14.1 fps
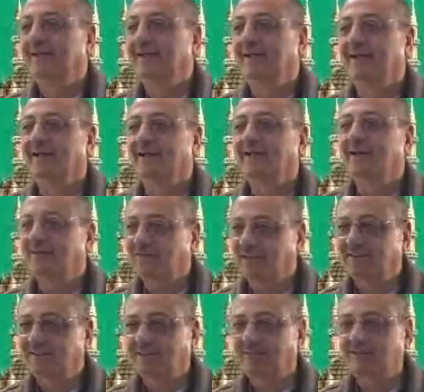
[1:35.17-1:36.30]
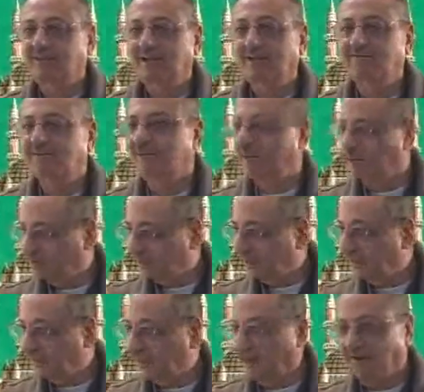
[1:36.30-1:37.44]
and energize ourselves so that we can
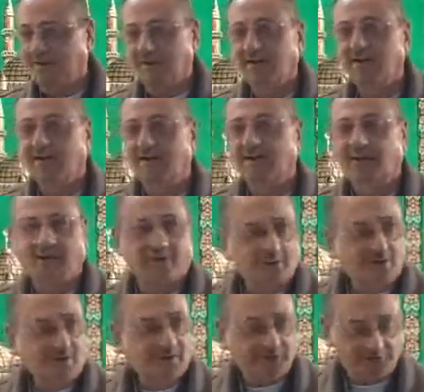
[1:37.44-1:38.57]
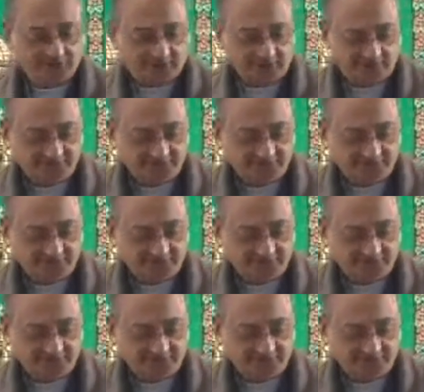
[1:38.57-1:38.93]
carry on, inshallah.